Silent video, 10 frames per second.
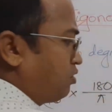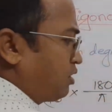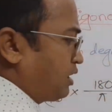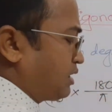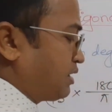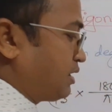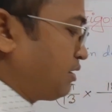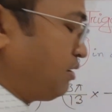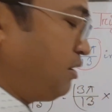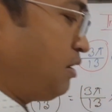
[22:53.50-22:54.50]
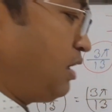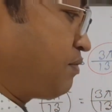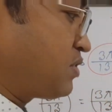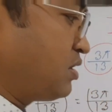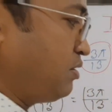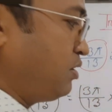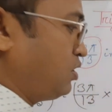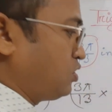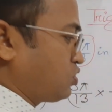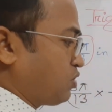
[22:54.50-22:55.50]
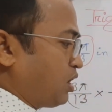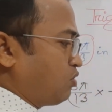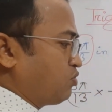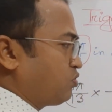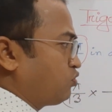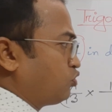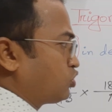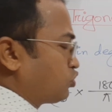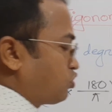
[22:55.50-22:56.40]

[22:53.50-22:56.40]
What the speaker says: Nothing left. So now we should